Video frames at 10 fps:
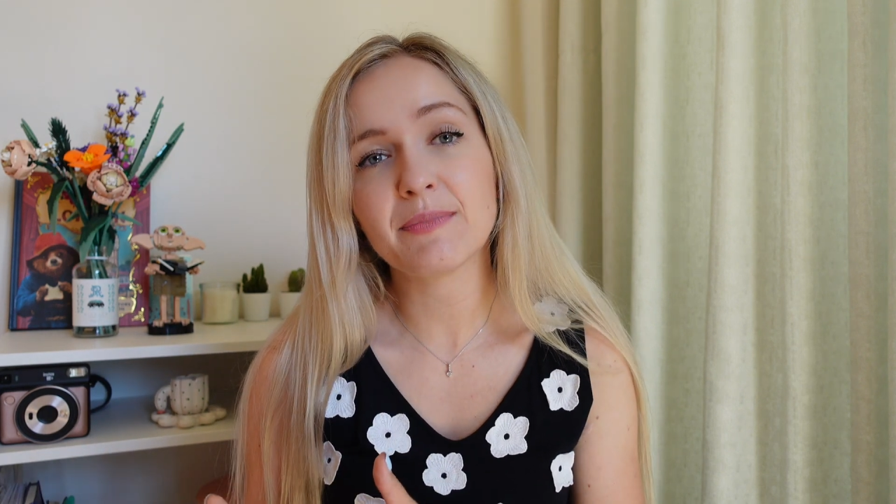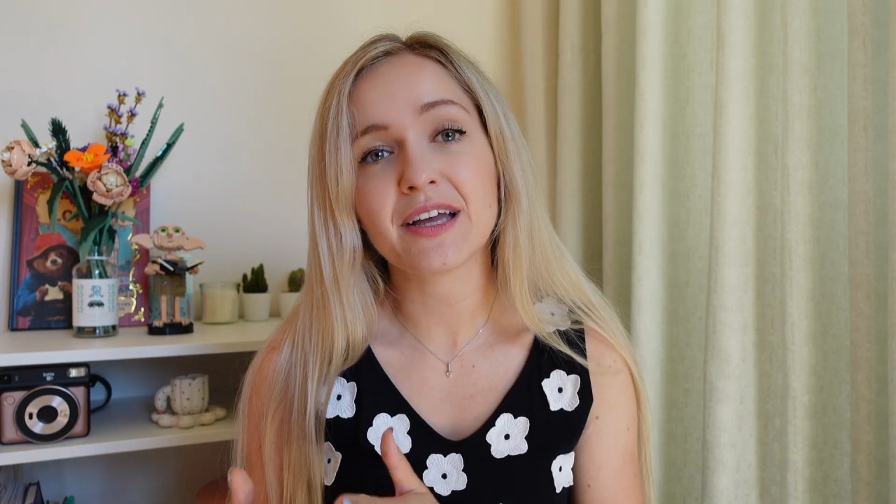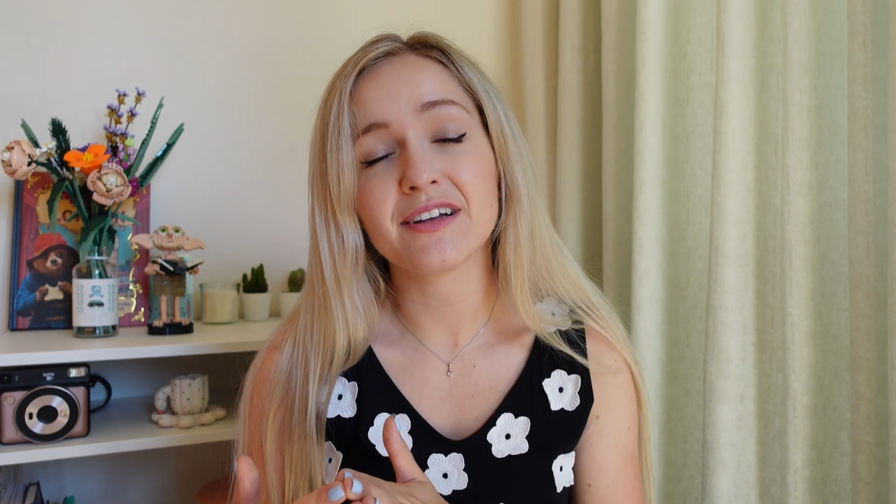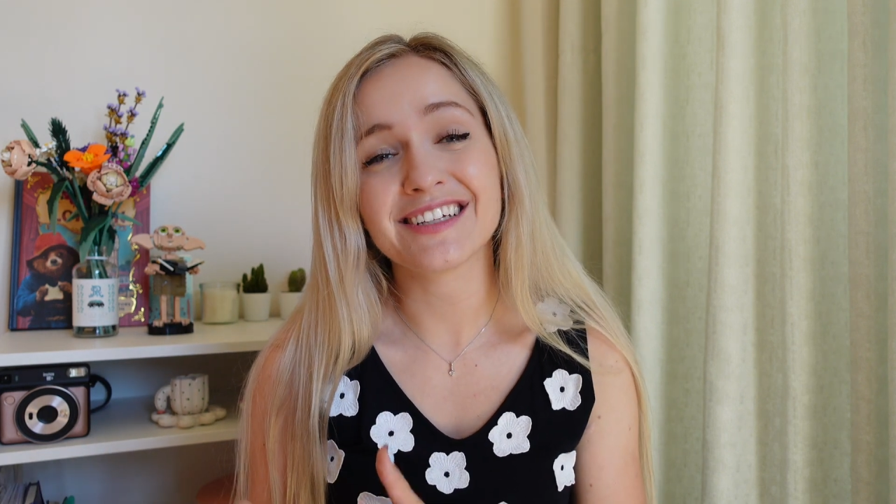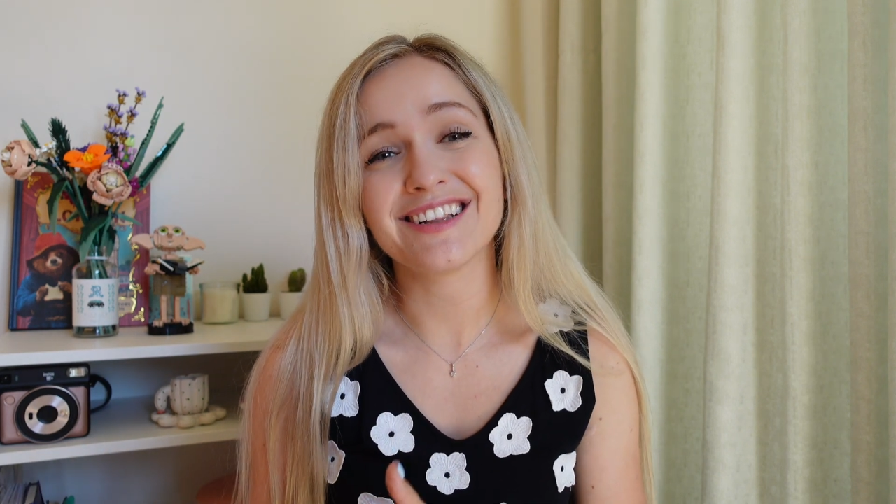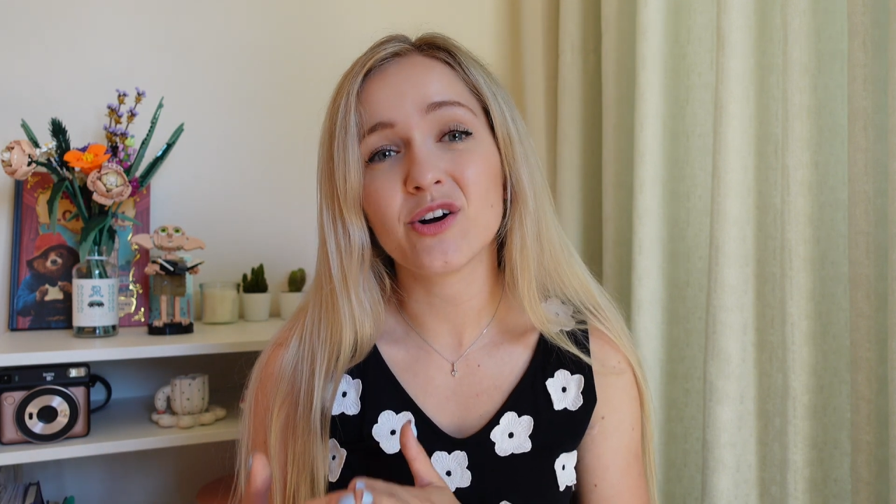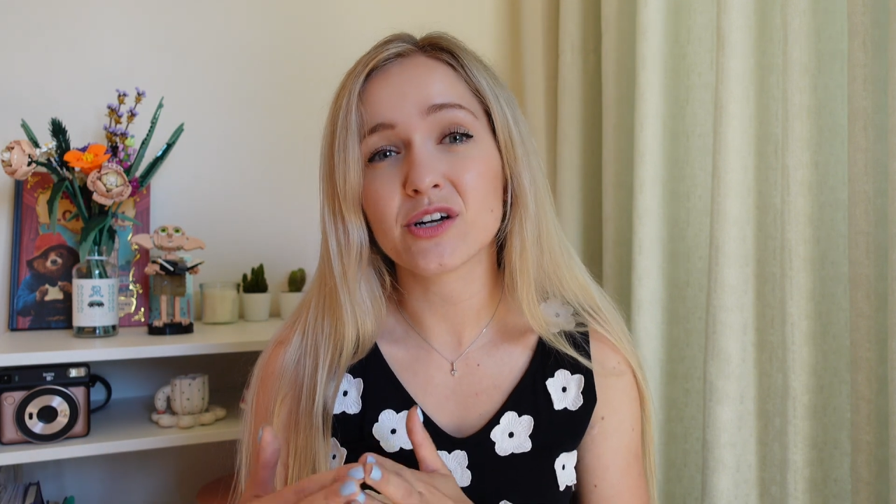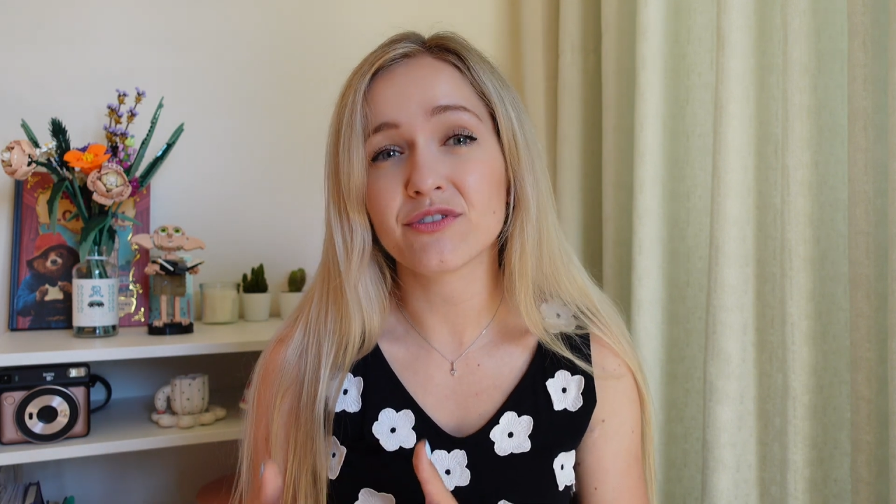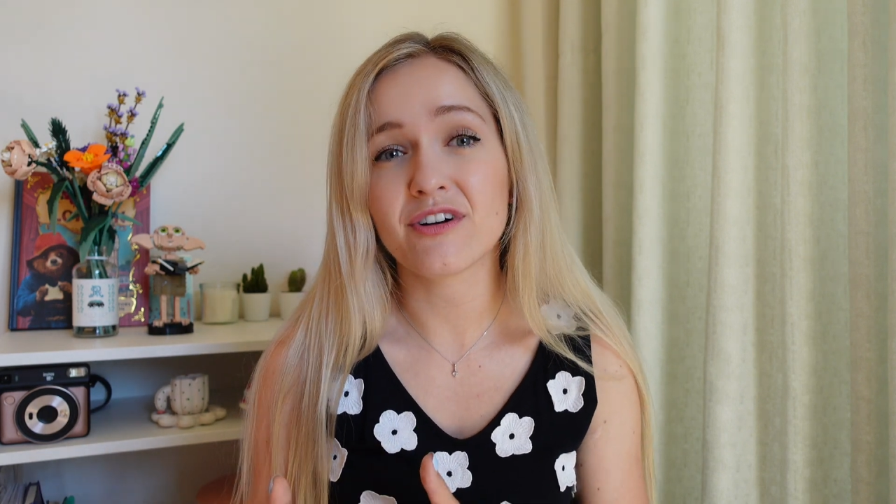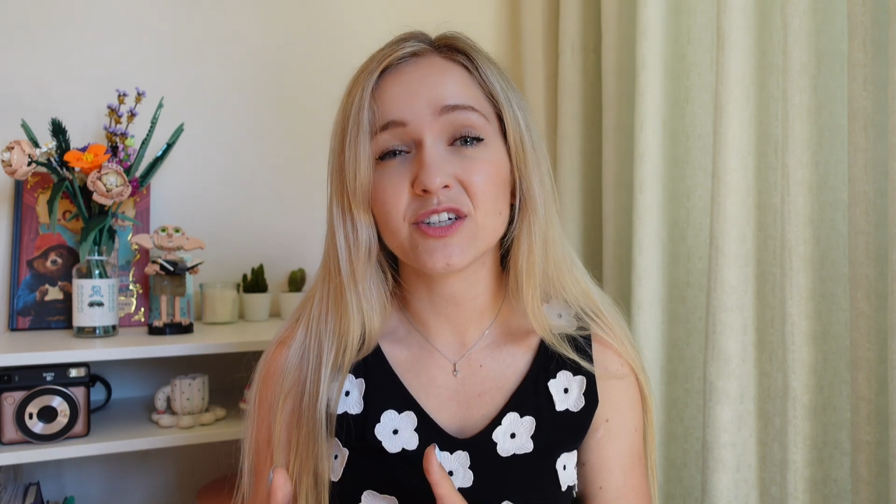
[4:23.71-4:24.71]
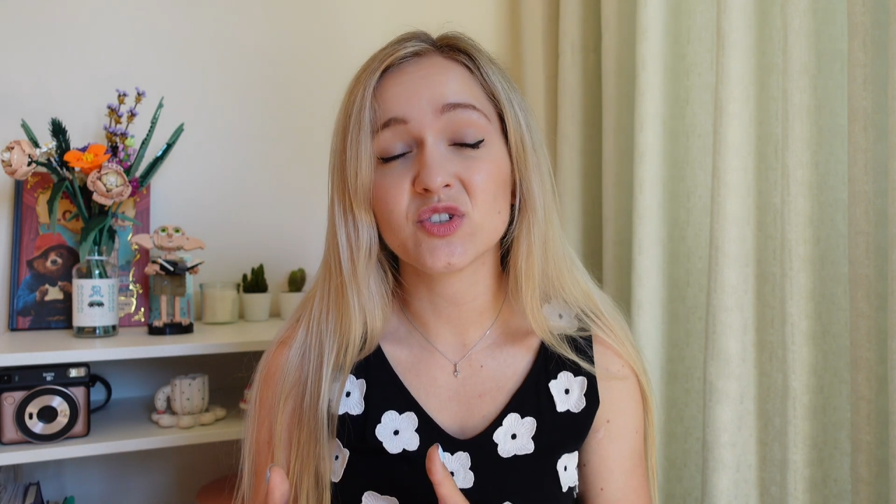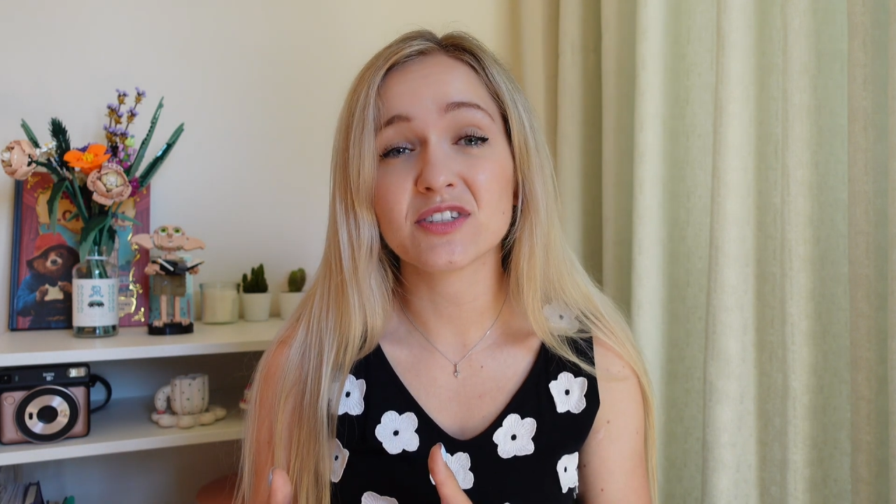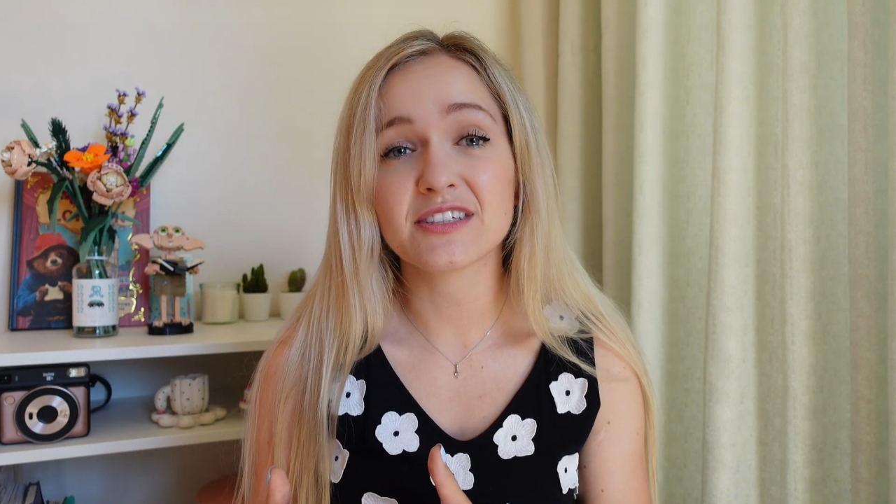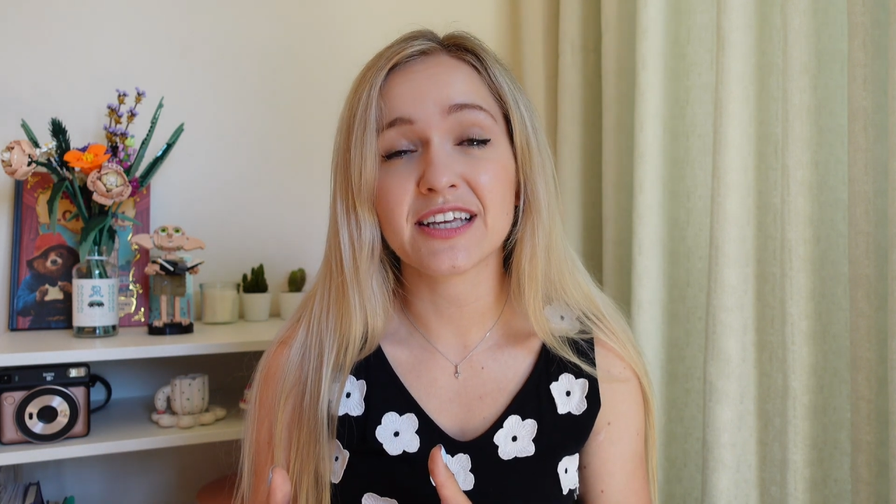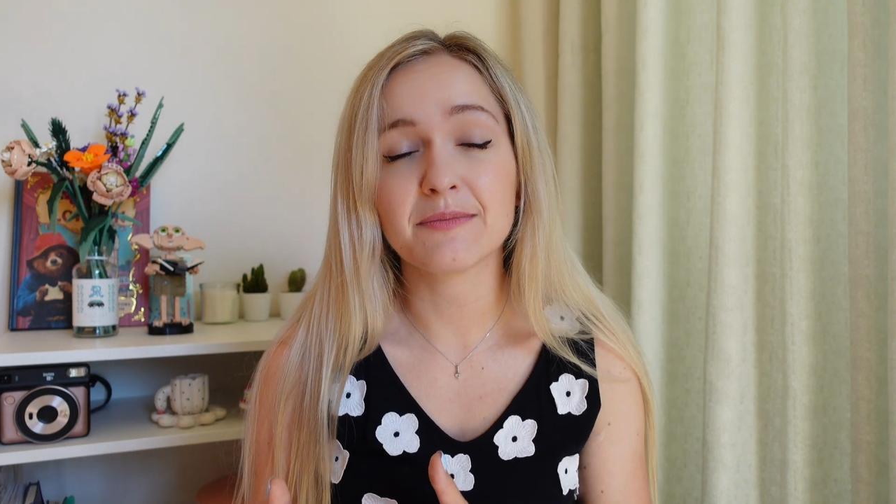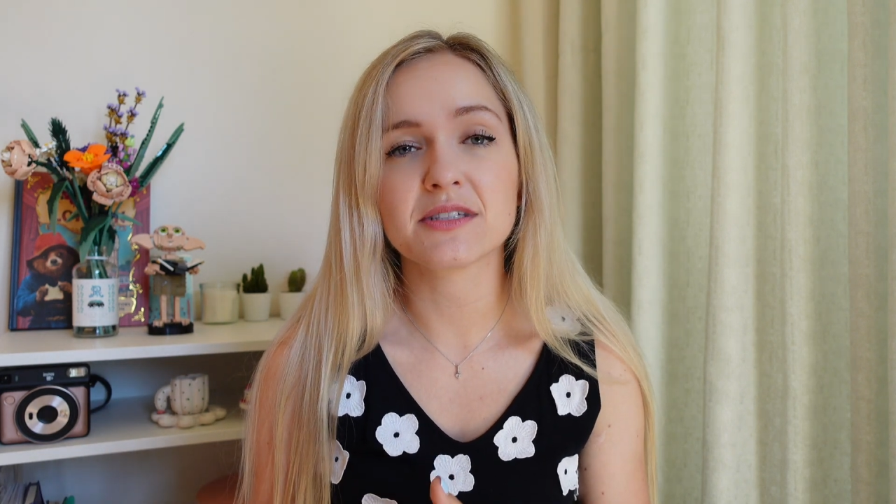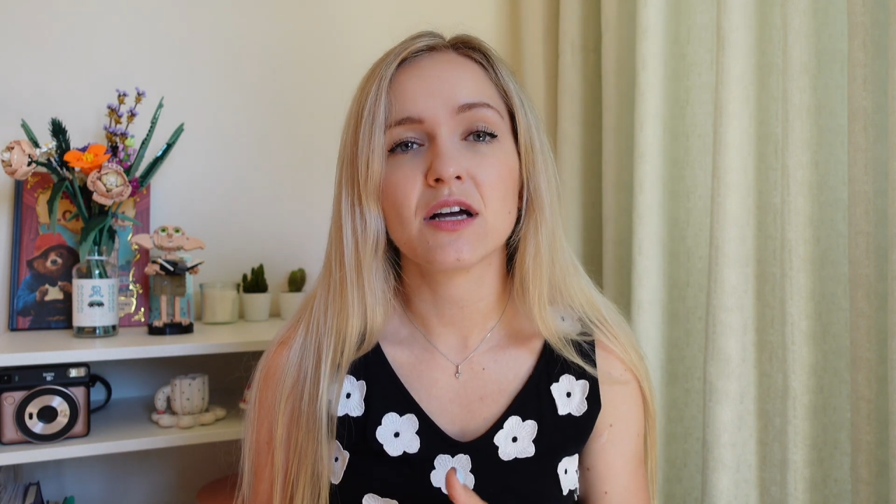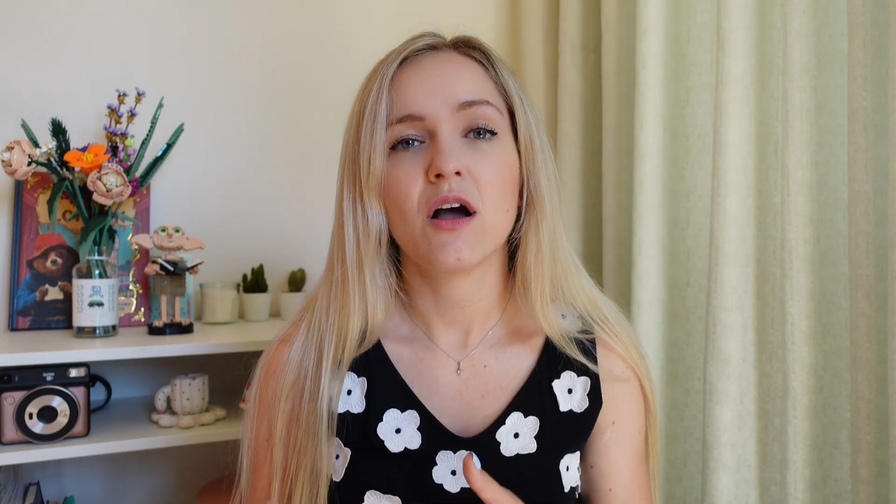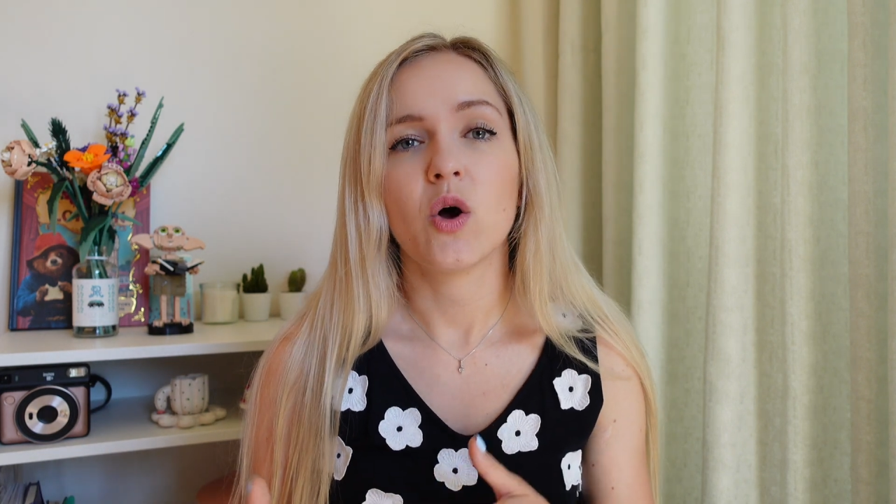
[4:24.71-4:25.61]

because a lot of graduate schemes